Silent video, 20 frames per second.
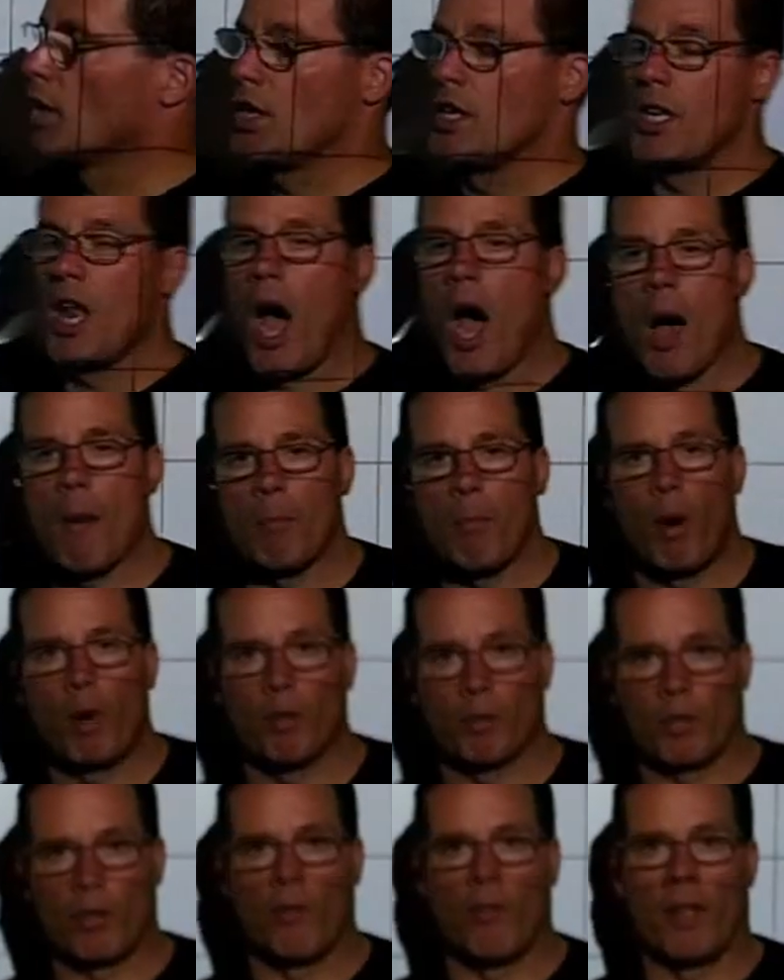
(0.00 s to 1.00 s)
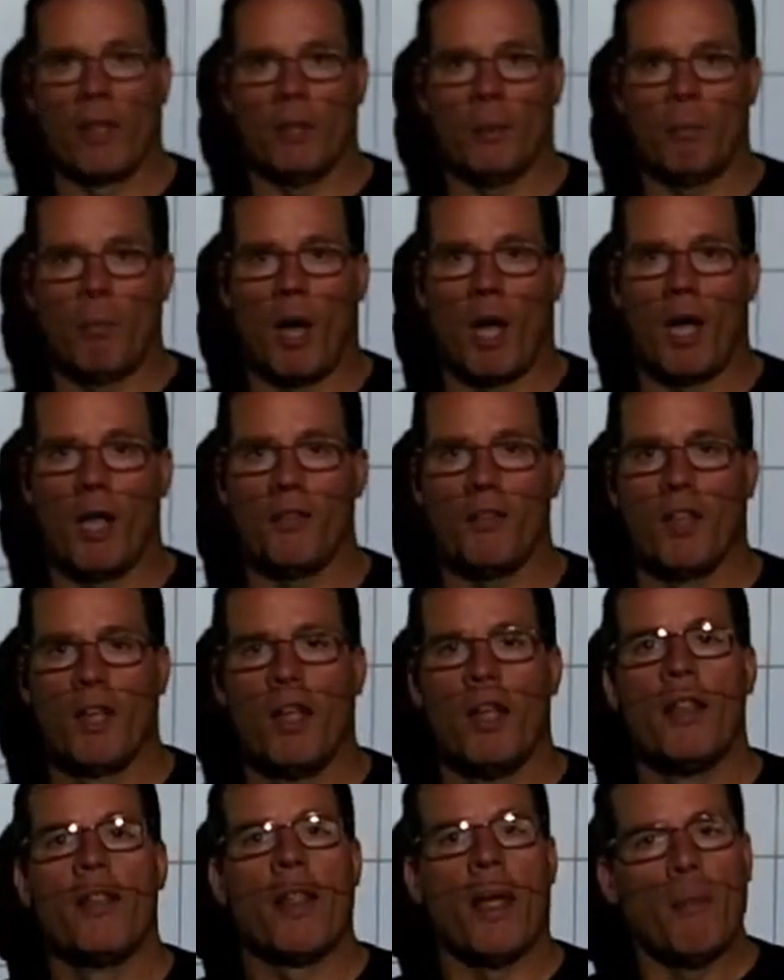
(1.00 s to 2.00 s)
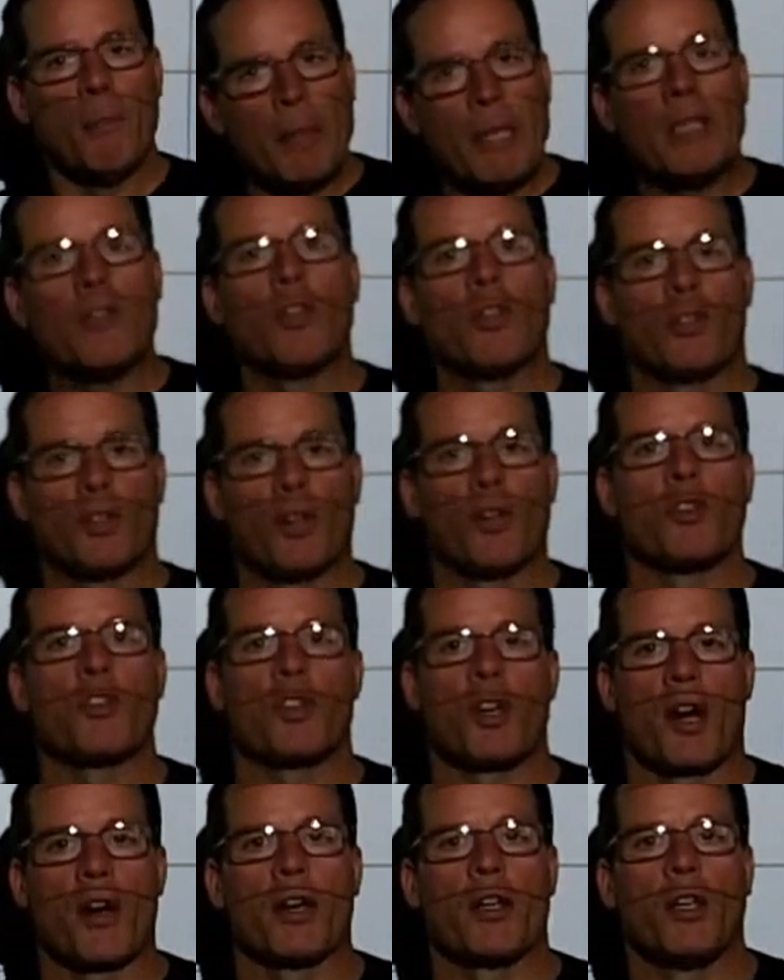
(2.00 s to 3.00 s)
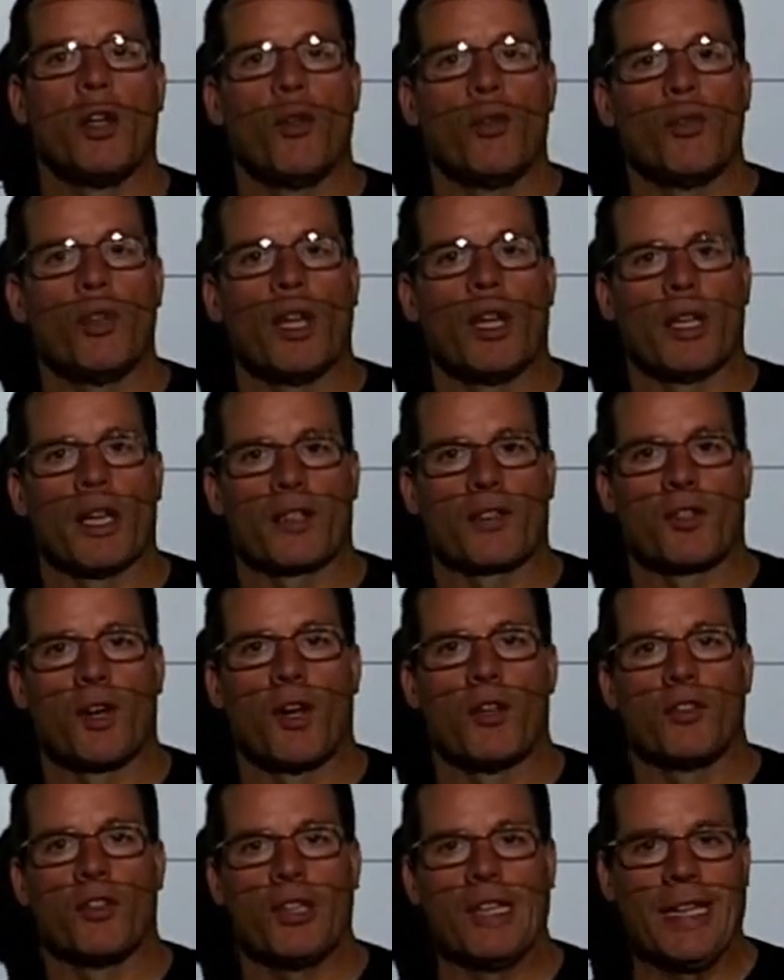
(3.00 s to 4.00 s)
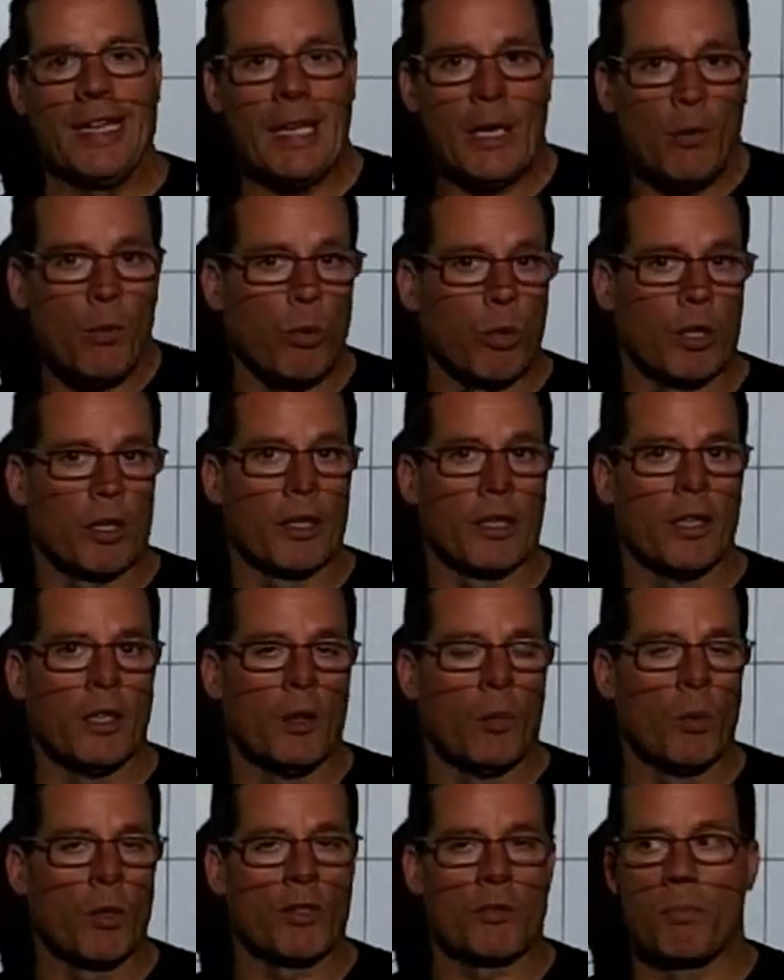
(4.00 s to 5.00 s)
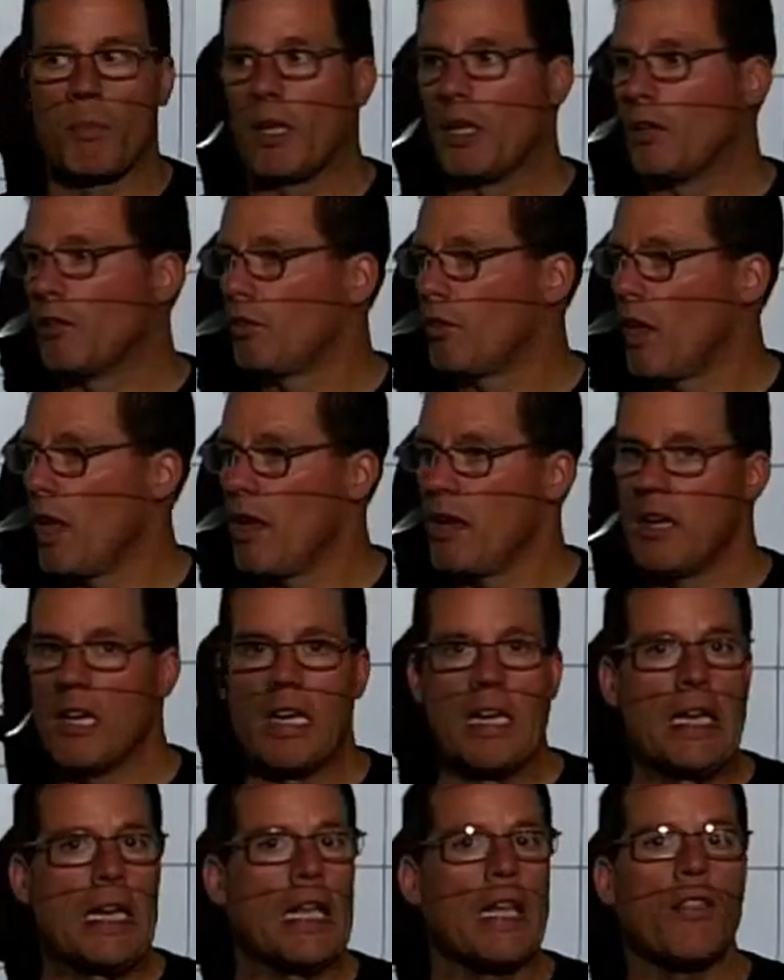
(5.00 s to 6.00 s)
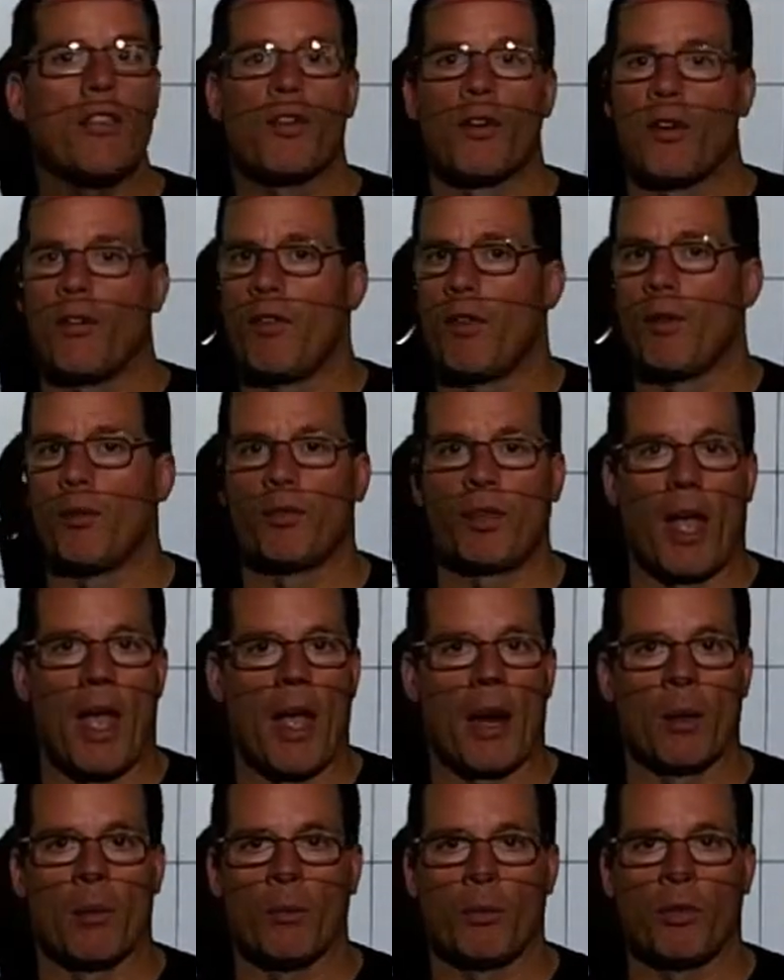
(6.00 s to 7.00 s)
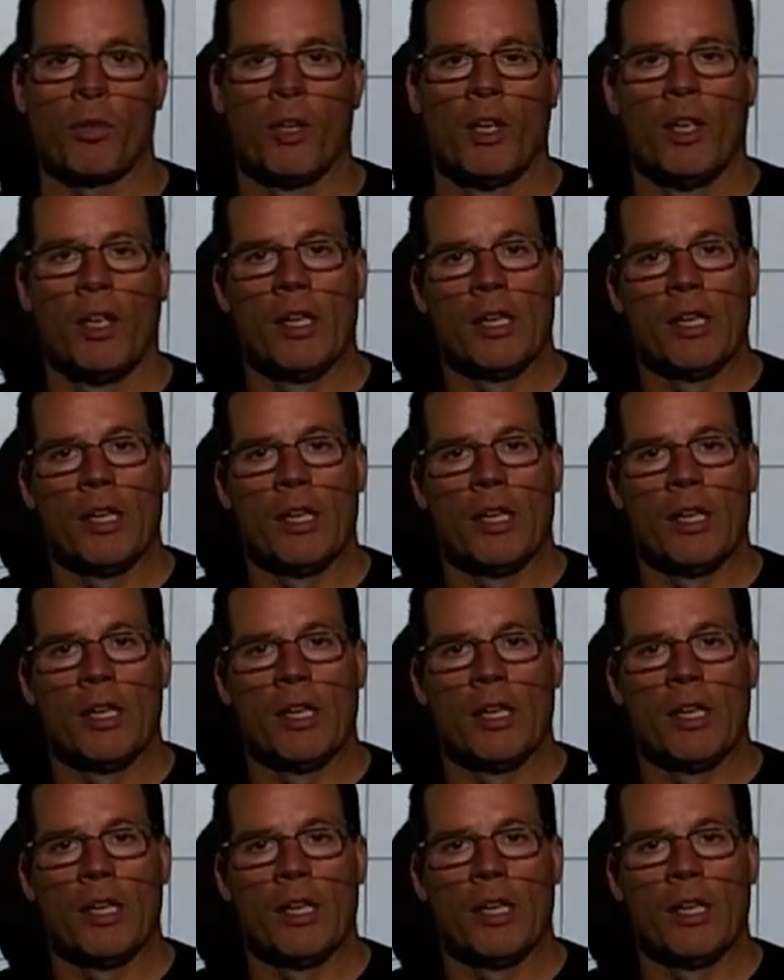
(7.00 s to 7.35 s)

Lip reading: a nonpolar covalent bond, that means that they're sharing those electrons equally, which means that neither of those atoms